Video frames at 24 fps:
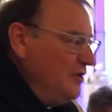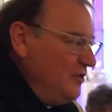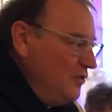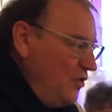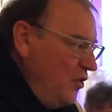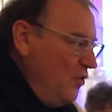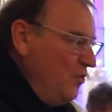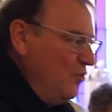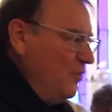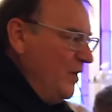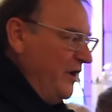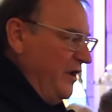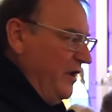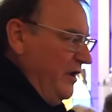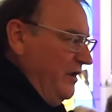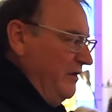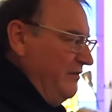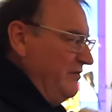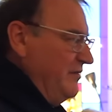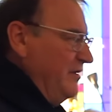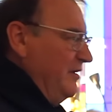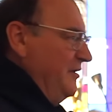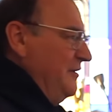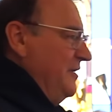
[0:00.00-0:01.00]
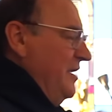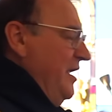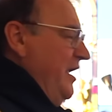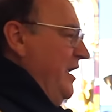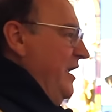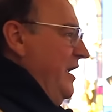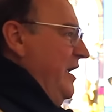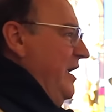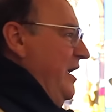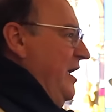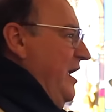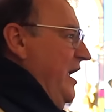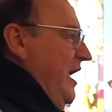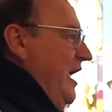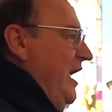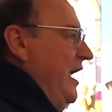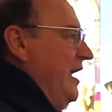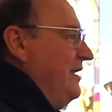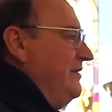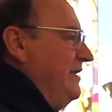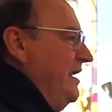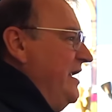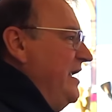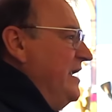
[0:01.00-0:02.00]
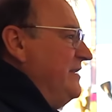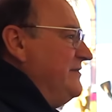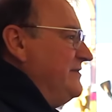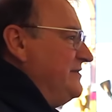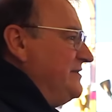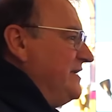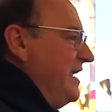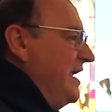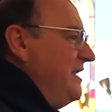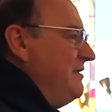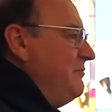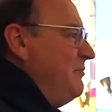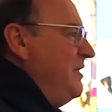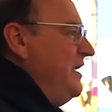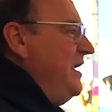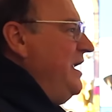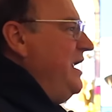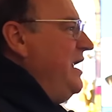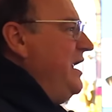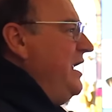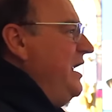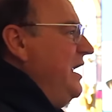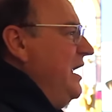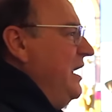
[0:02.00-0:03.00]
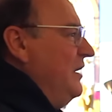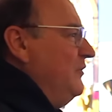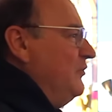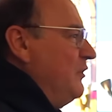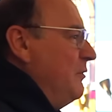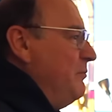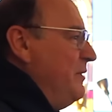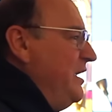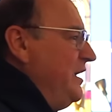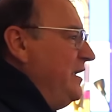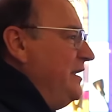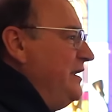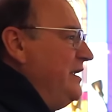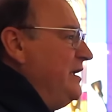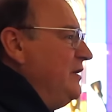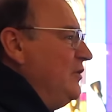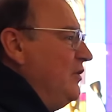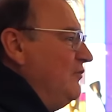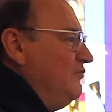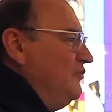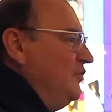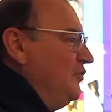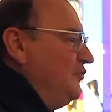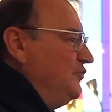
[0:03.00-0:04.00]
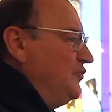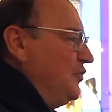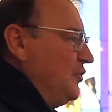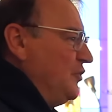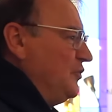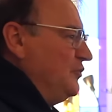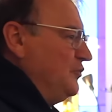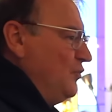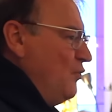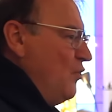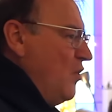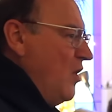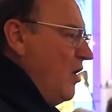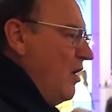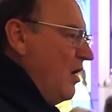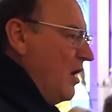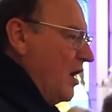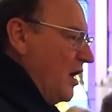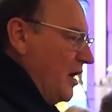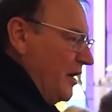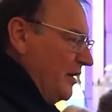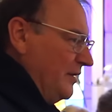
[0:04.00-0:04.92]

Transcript: Kuwait, and it can be the beginning of the third war."